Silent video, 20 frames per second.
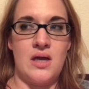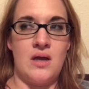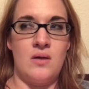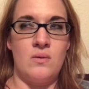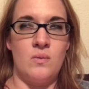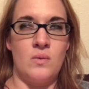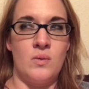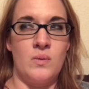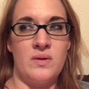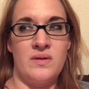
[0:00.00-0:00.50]

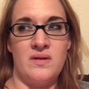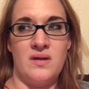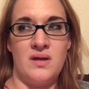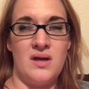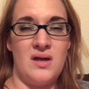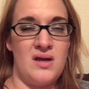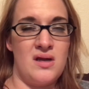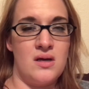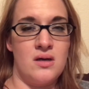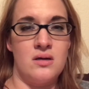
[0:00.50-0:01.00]
and we're within
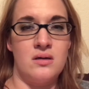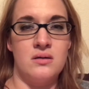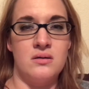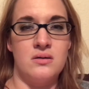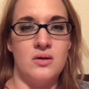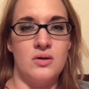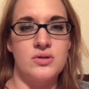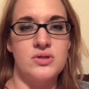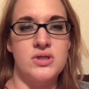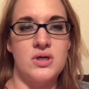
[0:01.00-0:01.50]
a
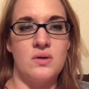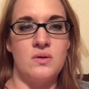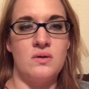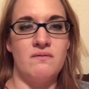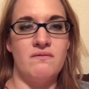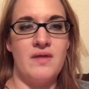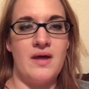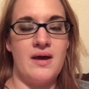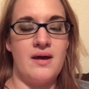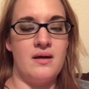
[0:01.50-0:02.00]
year or so
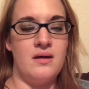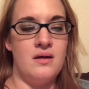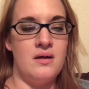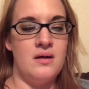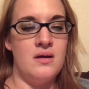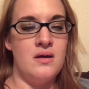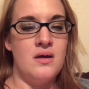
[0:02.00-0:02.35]
of that.